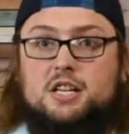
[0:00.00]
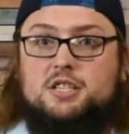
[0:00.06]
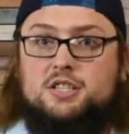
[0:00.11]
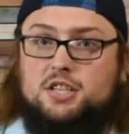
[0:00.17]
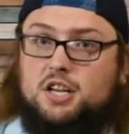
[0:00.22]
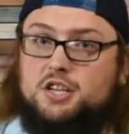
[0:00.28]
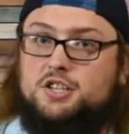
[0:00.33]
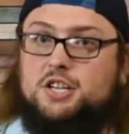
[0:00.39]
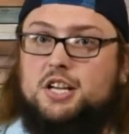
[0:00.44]

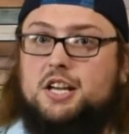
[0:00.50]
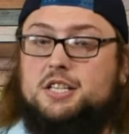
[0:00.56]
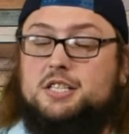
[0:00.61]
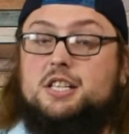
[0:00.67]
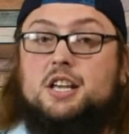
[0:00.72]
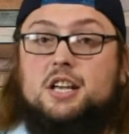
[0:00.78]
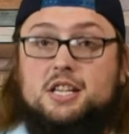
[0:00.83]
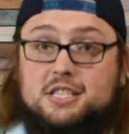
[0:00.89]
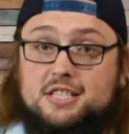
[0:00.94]
such
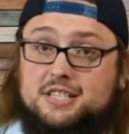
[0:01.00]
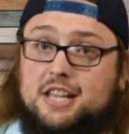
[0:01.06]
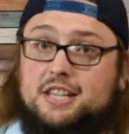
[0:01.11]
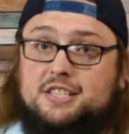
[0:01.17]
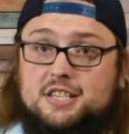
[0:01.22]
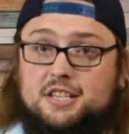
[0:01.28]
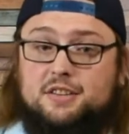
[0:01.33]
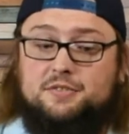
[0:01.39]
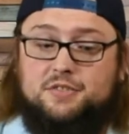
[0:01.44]
as
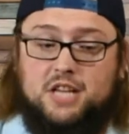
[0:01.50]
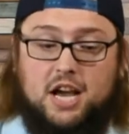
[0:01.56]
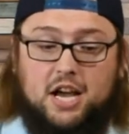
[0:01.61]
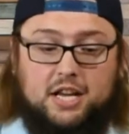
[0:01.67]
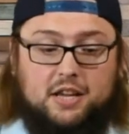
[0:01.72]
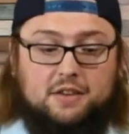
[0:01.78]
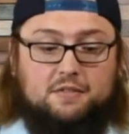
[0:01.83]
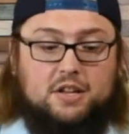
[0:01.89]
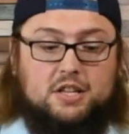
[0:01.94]
sensitive
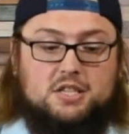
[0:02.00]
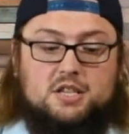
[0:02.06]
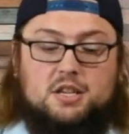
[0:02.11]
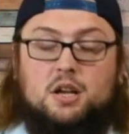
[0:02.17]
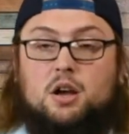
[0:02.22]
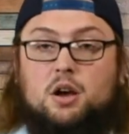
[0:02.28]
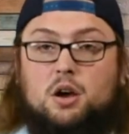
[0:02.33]
documents.